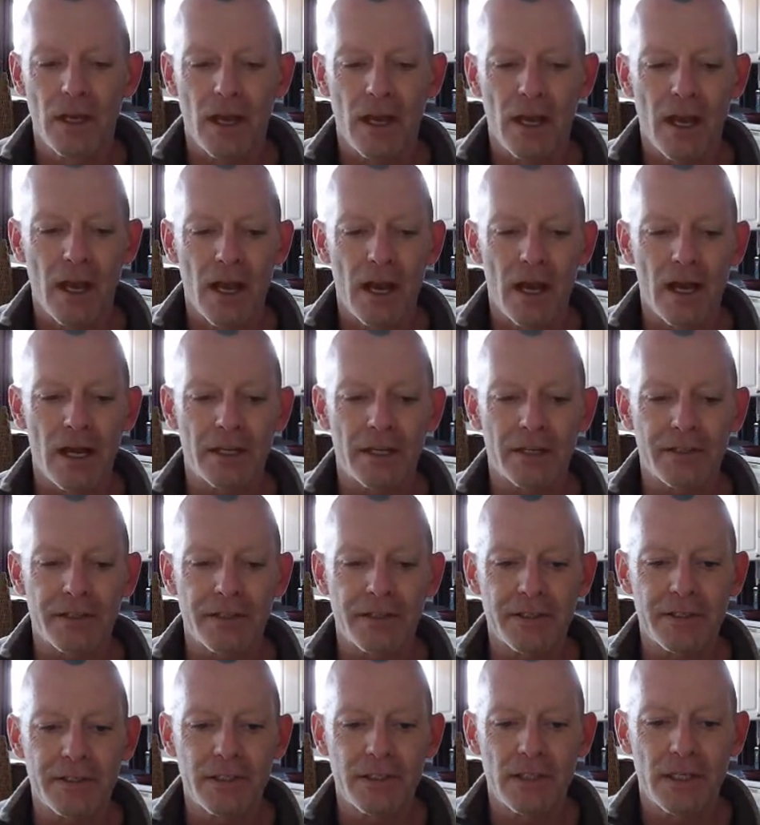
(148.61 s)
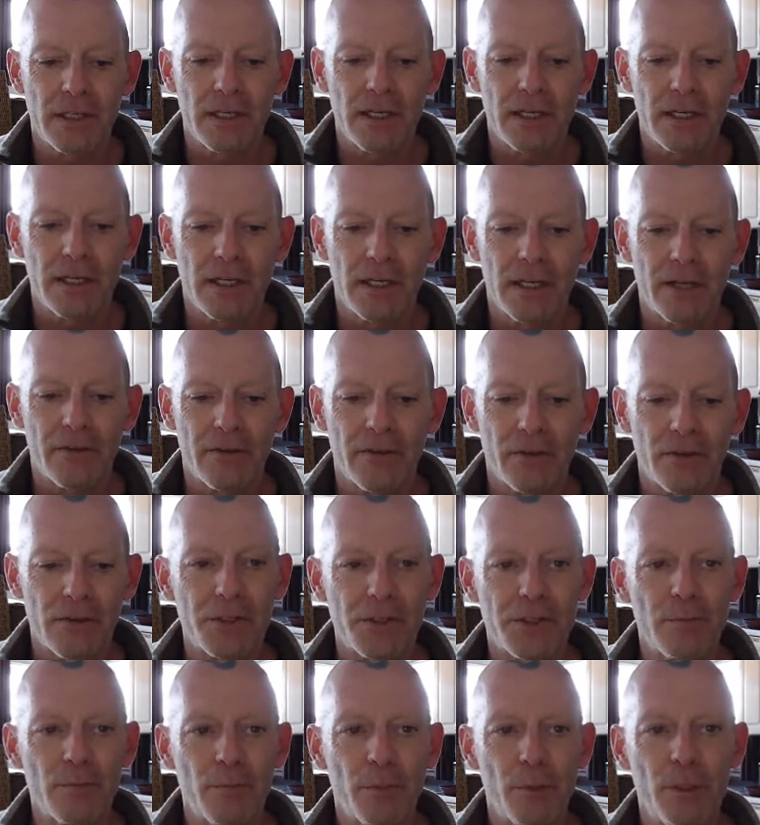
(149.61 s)
And uh, there's
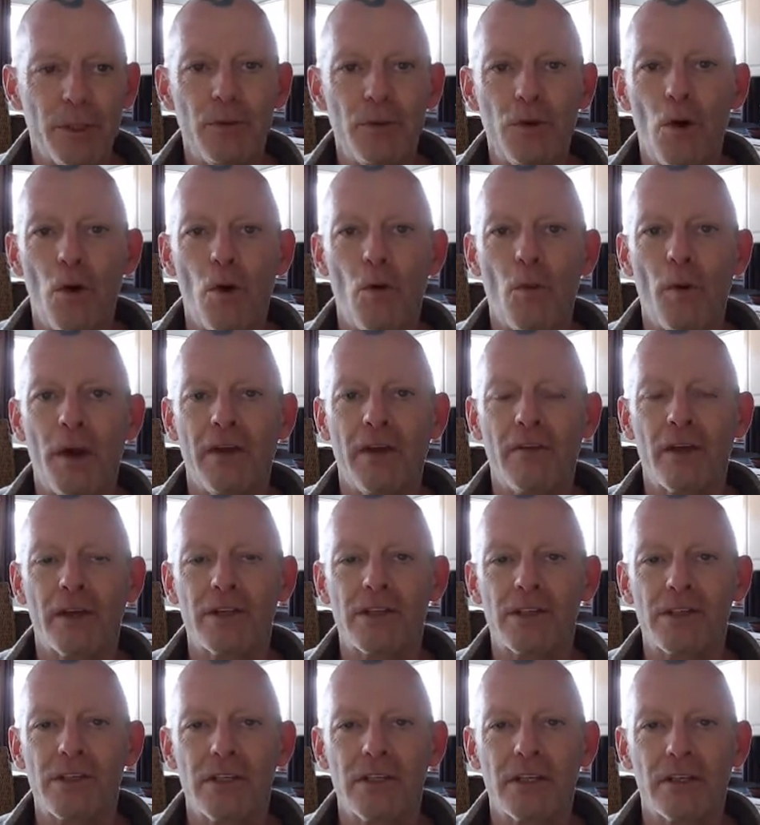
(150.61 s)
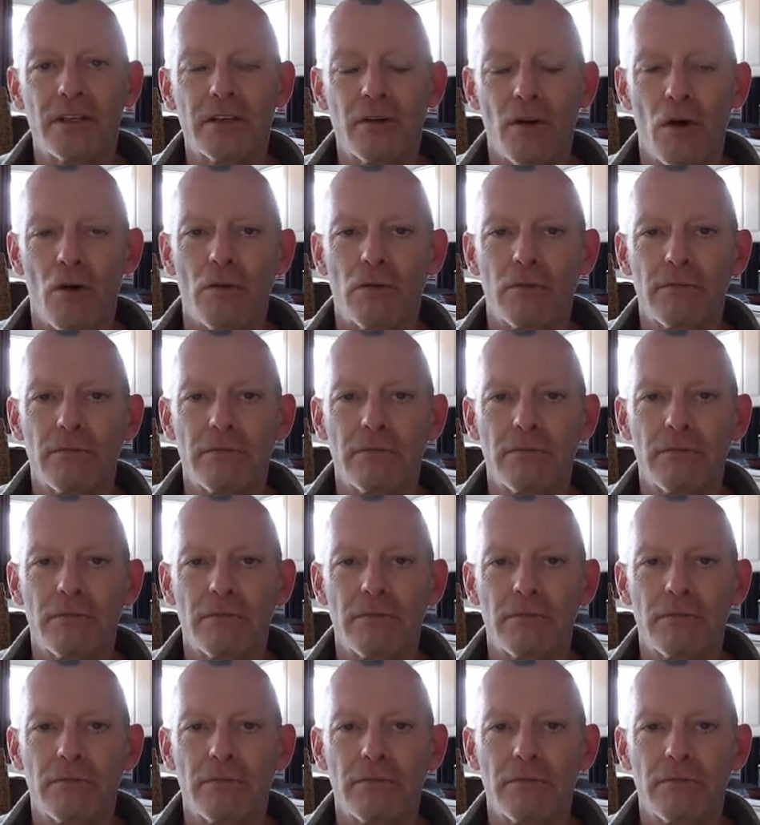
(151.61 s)
simply no way that she can go.